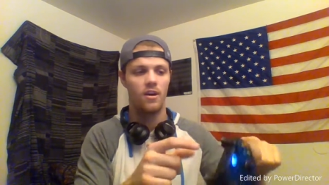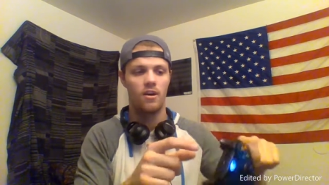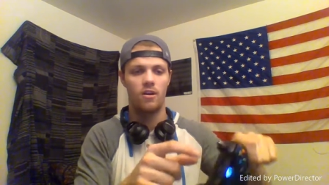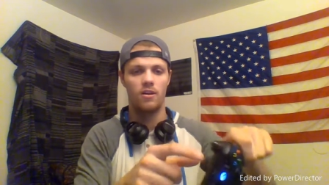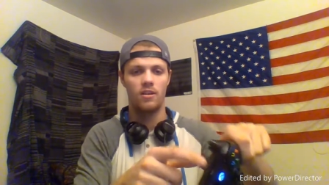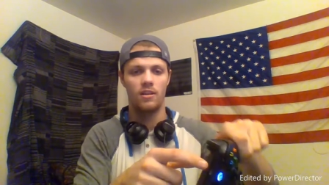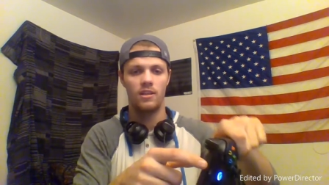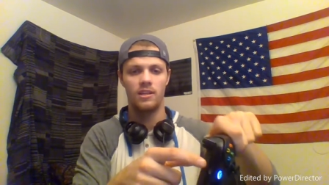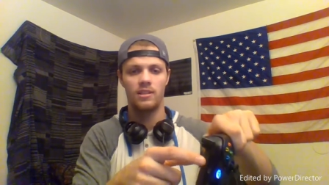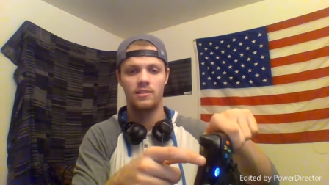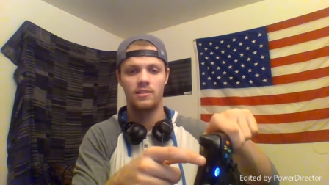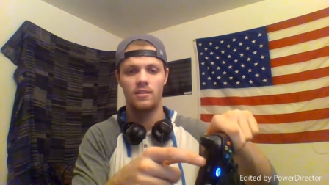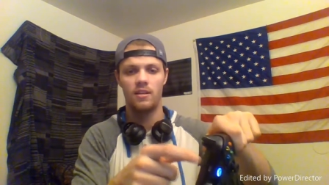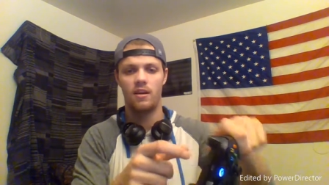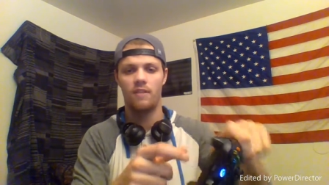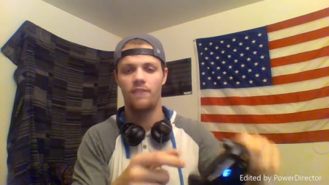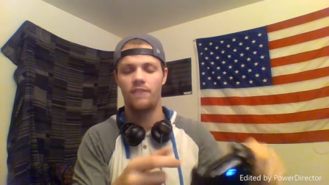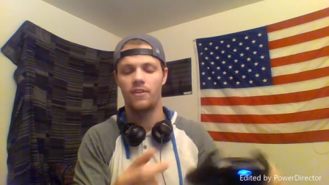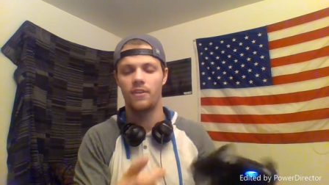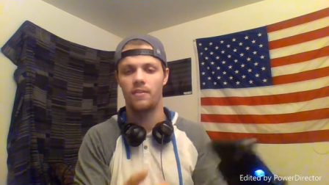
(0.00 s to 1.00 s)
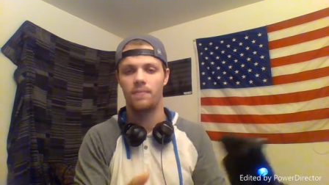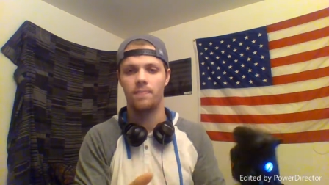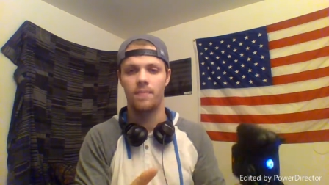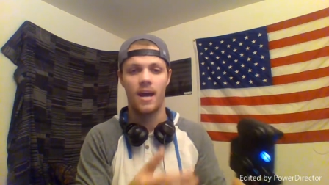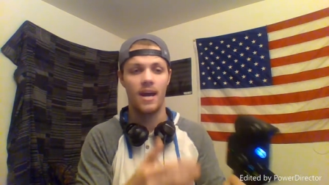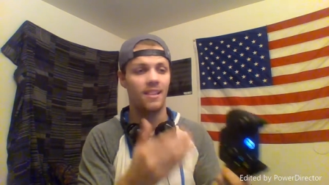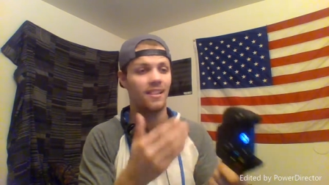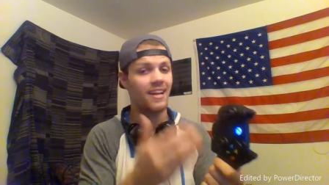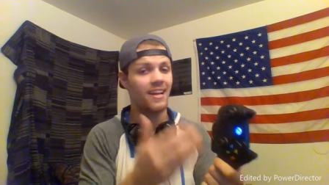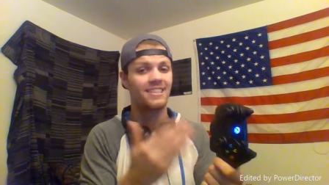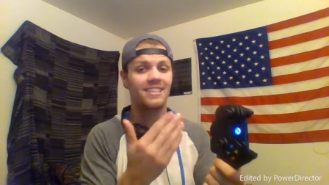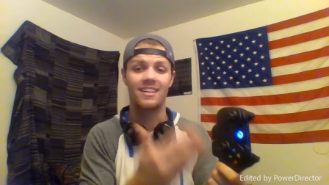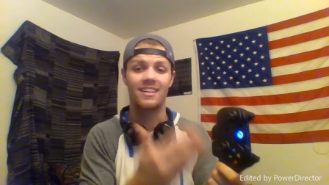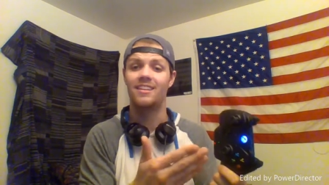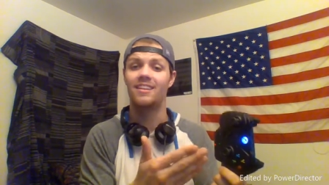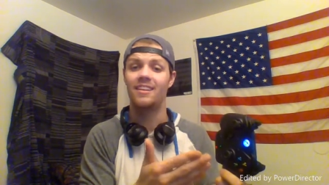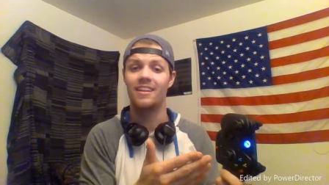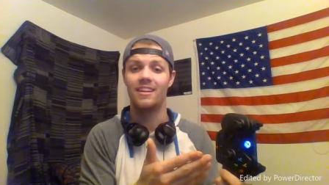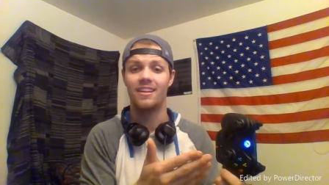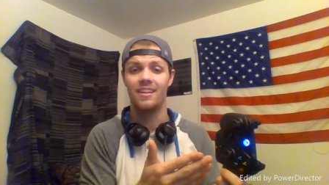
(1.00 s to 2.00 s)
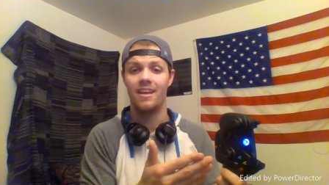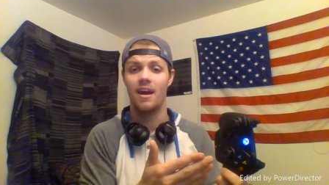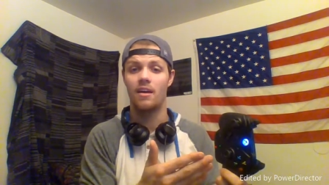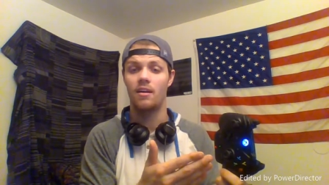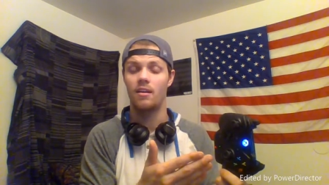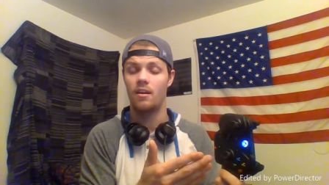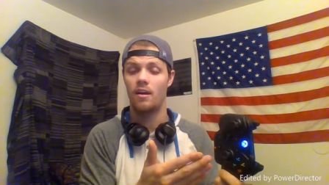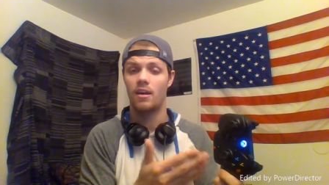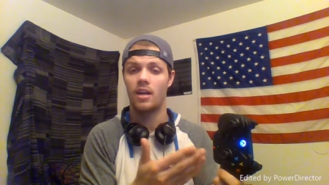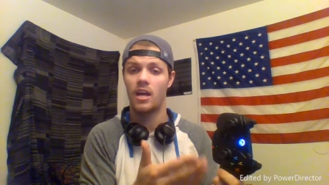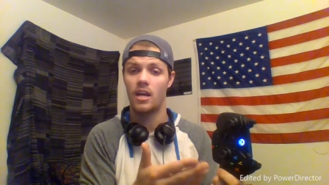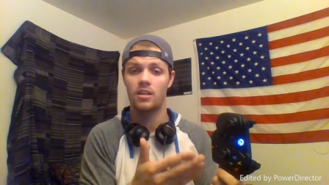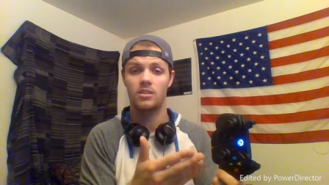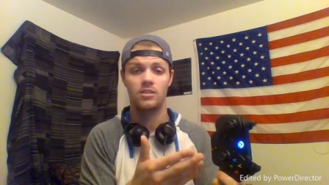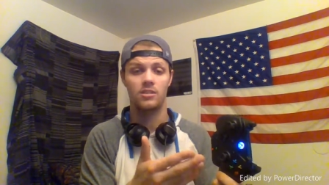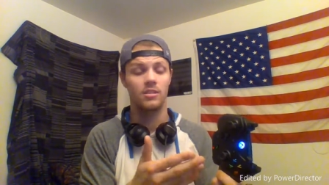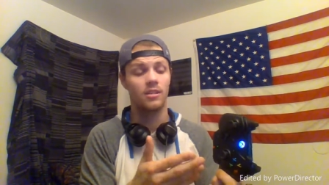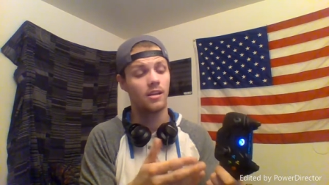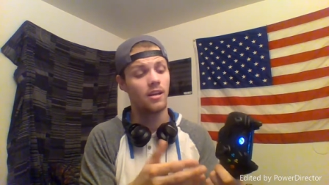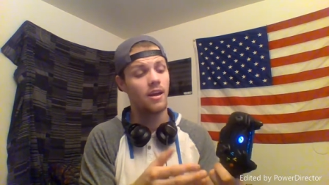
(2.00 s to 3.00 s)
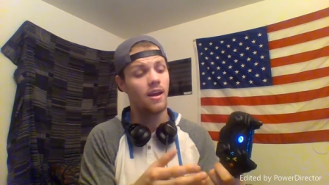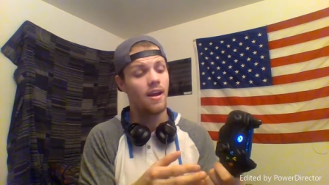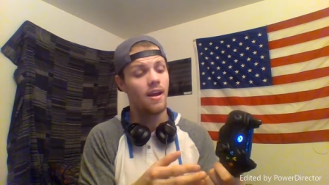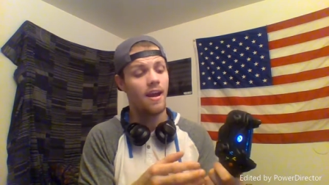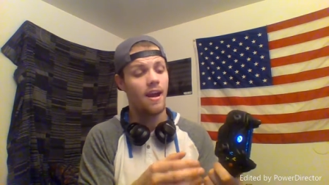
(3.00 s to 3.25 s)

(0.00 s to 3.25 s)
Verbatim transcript: all this stuff, and I like to clean that occasionally.